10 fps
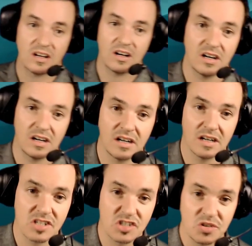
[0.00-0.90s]

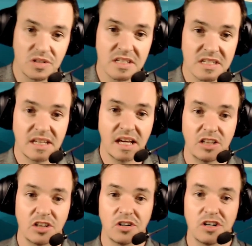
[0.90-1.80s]
are students that
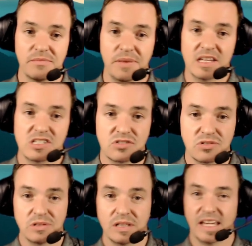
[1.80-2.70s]
learn best
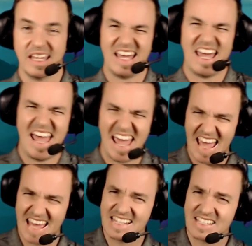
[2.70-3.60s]
through like a
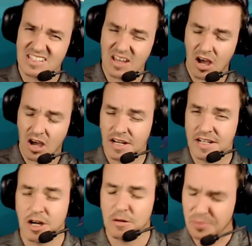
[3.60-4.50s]
hands-on
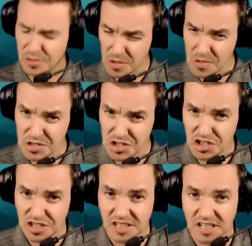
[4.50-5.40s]

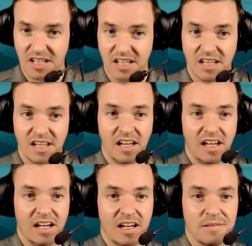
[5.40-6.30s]
approach.
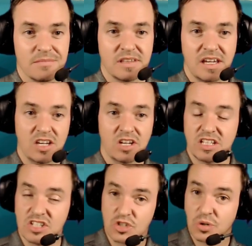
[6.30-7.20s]
They
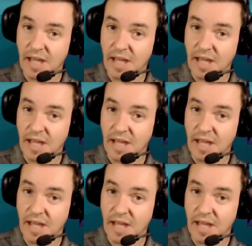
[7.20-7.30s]
enjoy